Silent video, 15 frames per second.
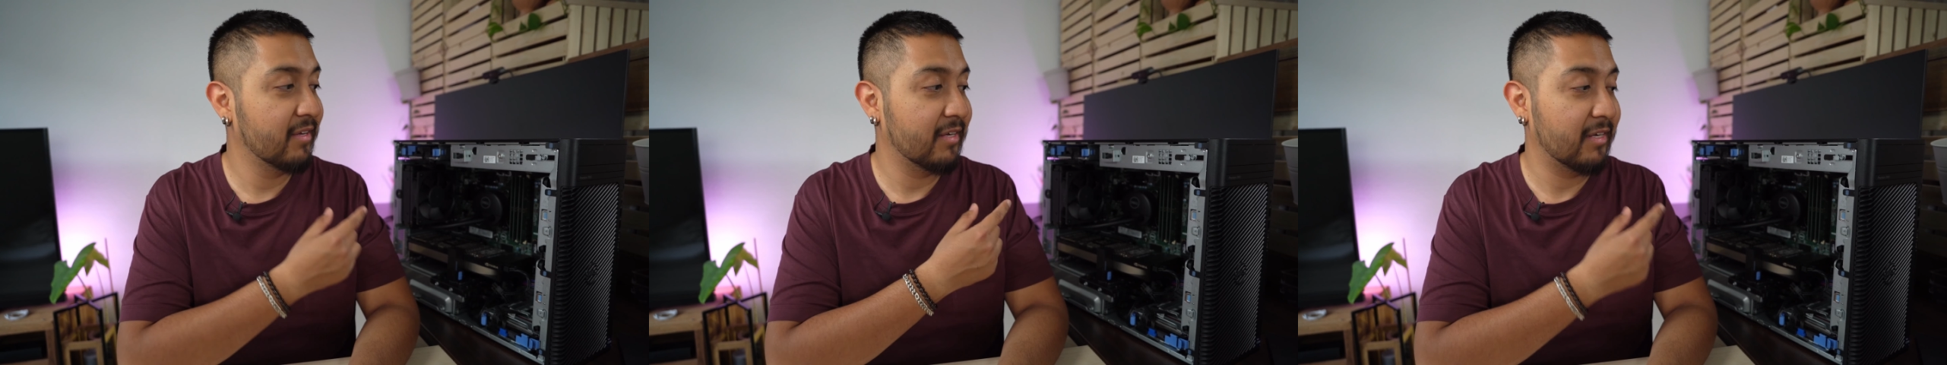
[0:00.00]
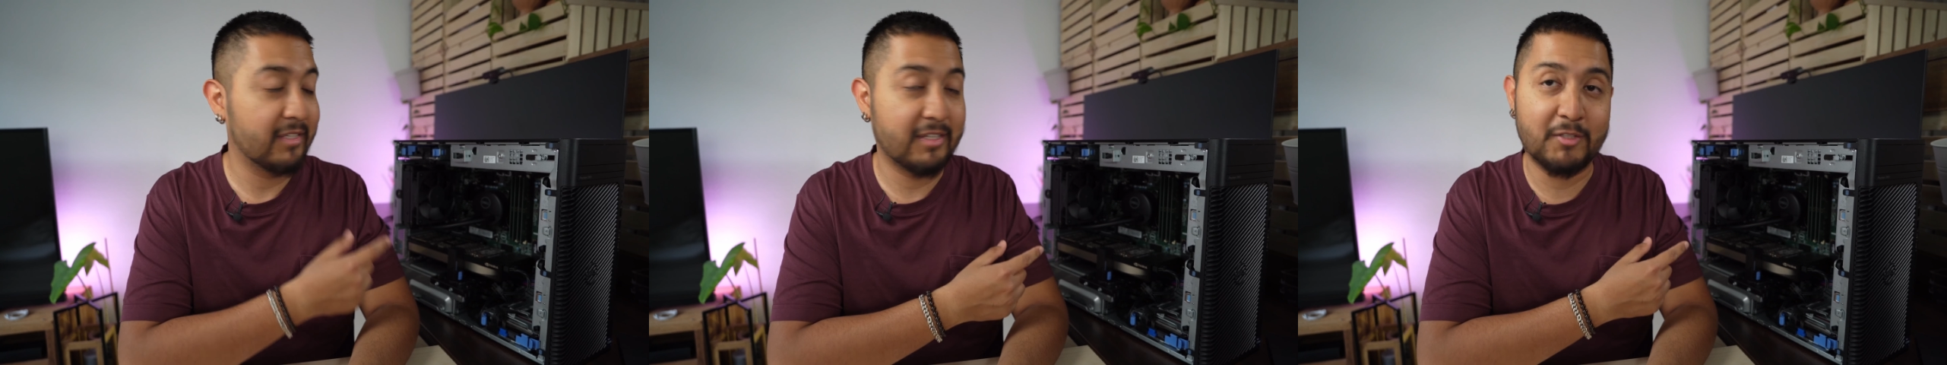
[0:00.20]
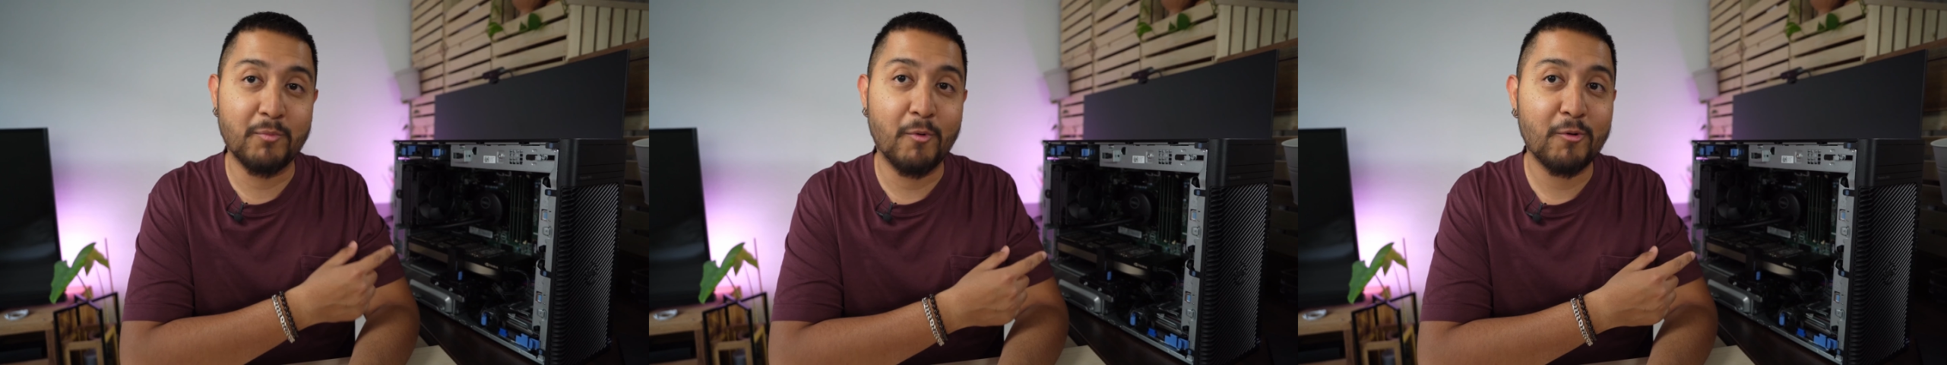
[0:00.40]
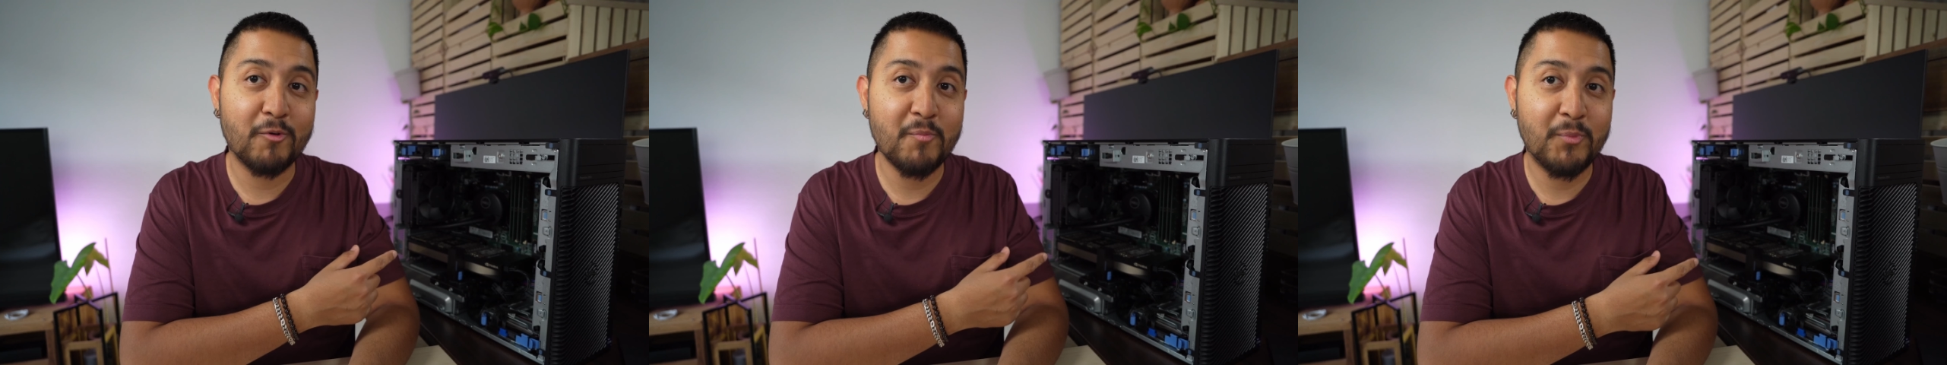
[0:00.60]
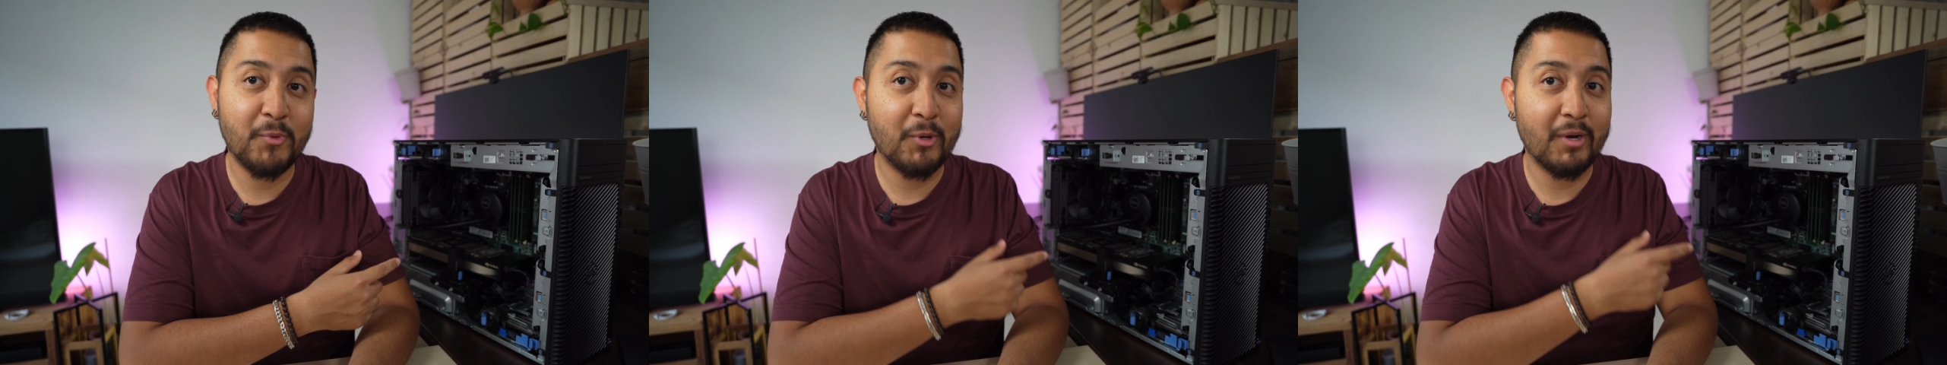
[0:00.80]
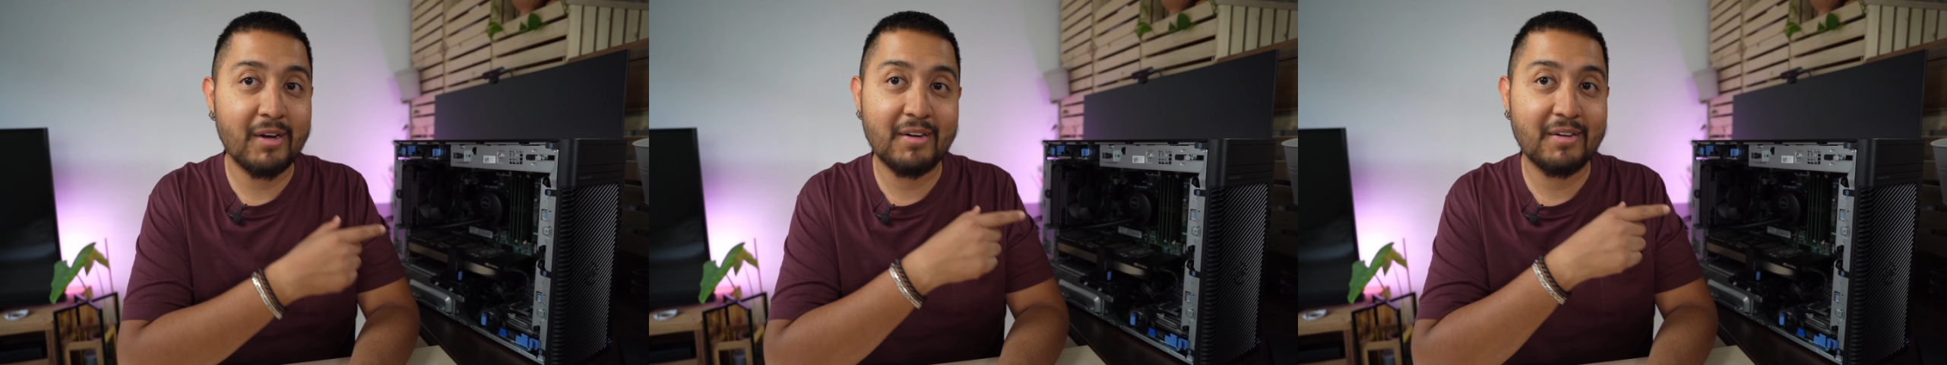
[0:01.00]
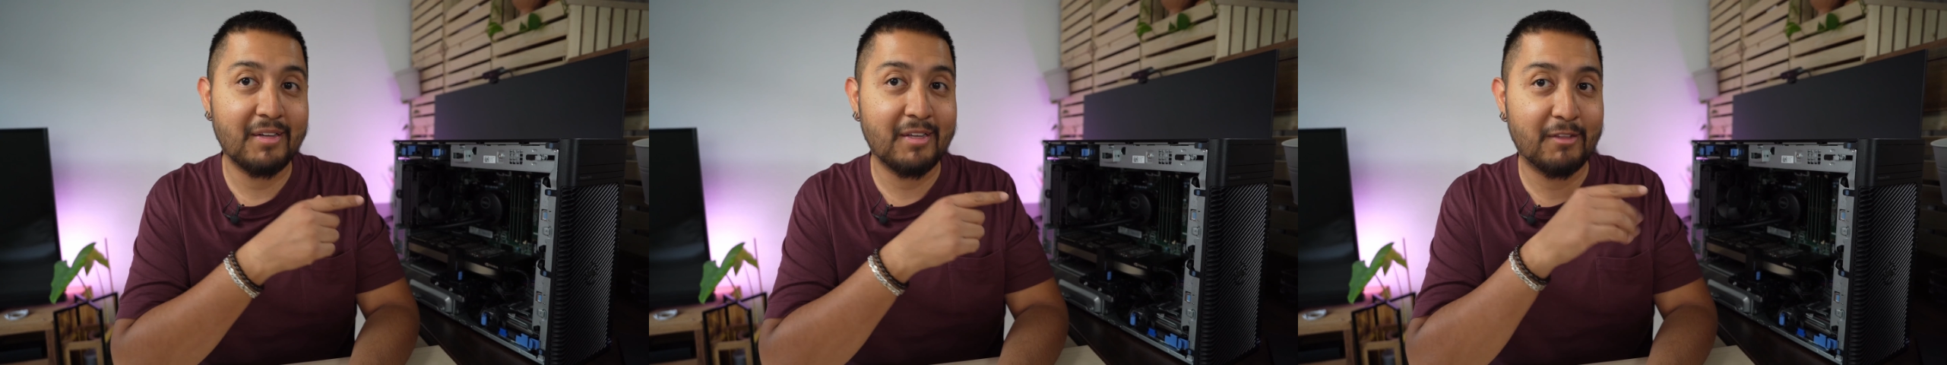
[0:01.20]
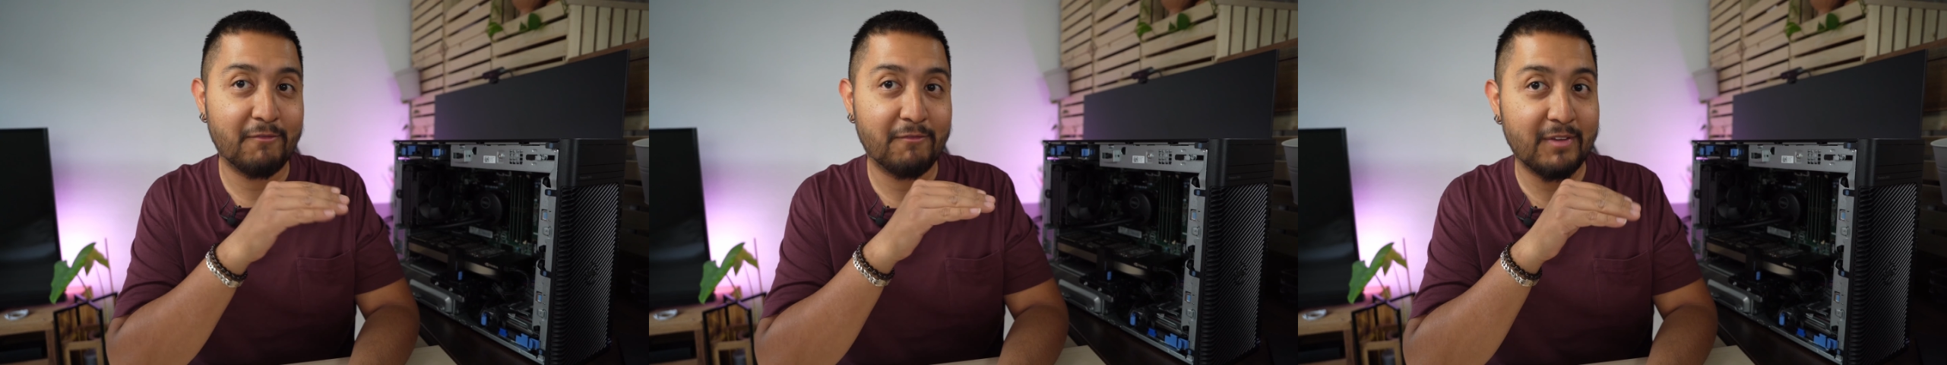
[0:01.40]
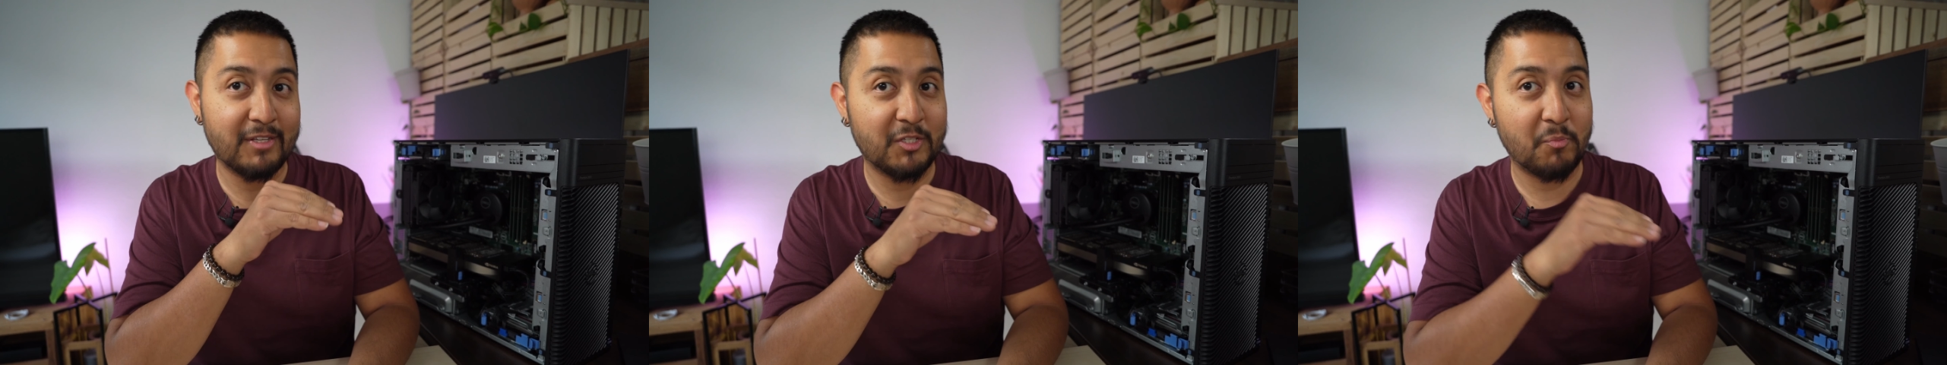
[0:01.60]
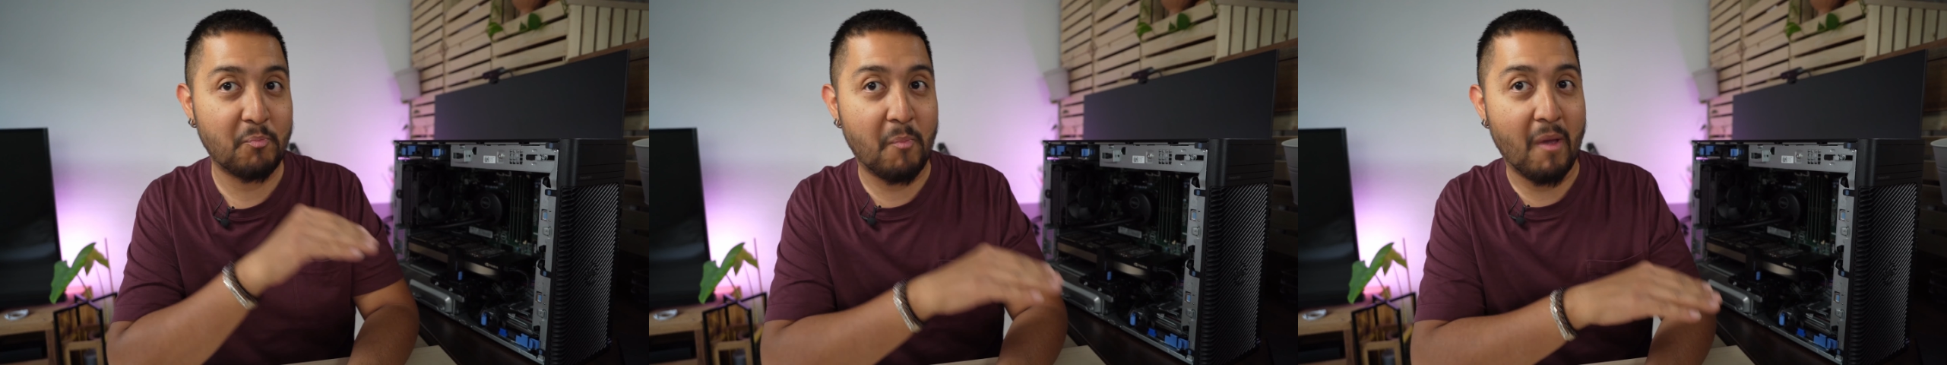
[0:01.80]
It's a small computer, it
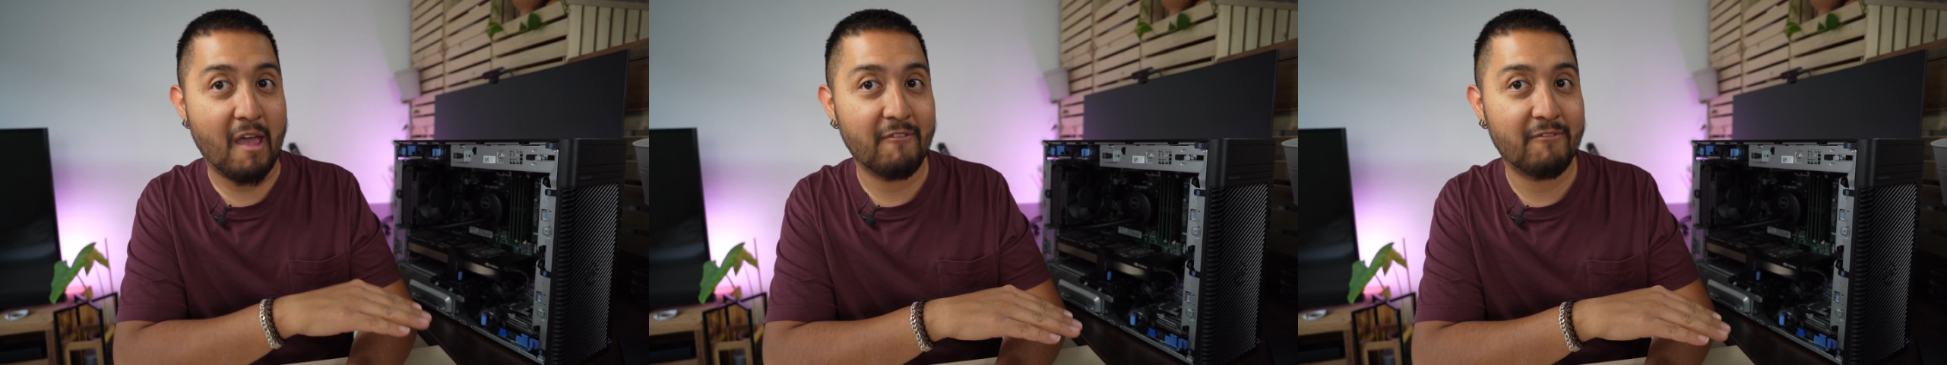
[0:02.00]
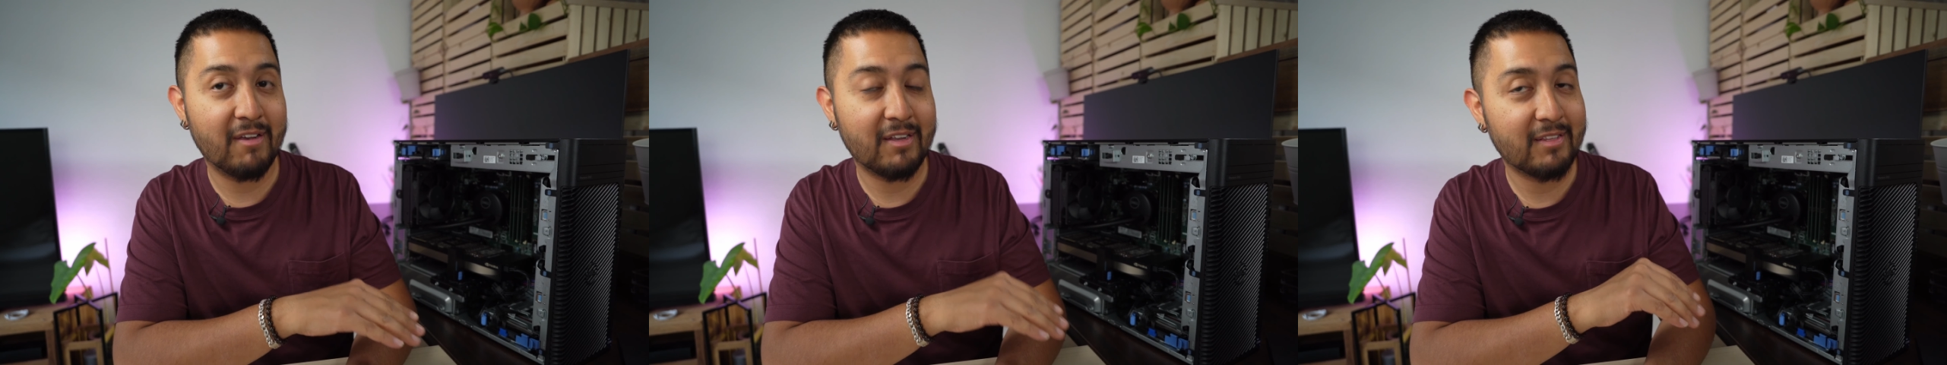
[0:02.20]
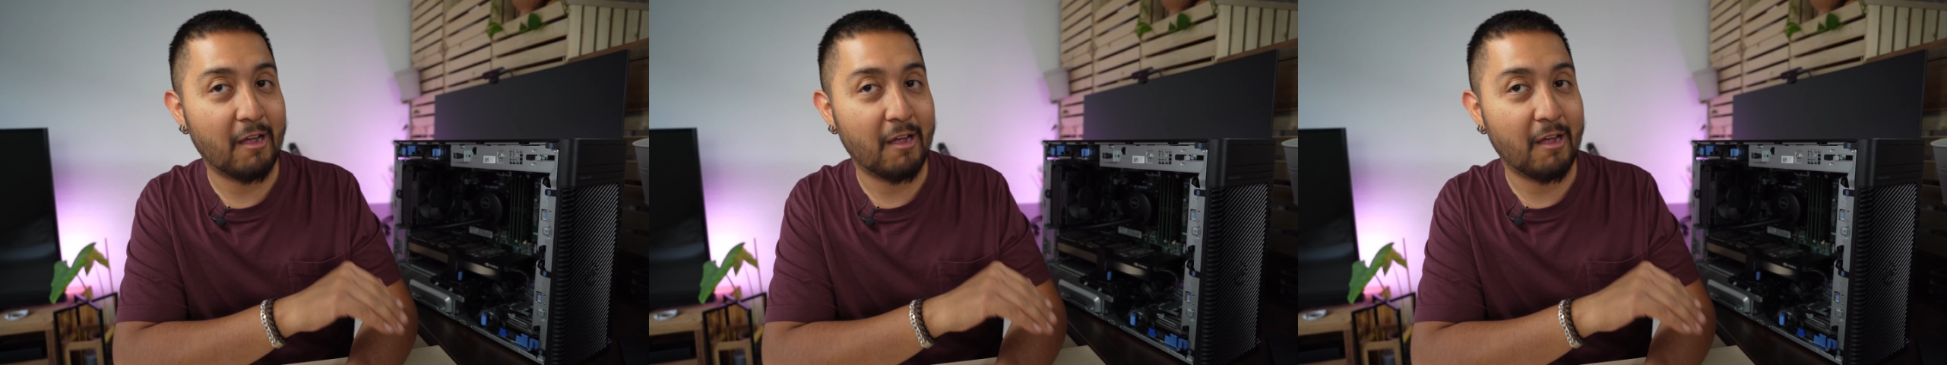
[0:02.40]
fits perfect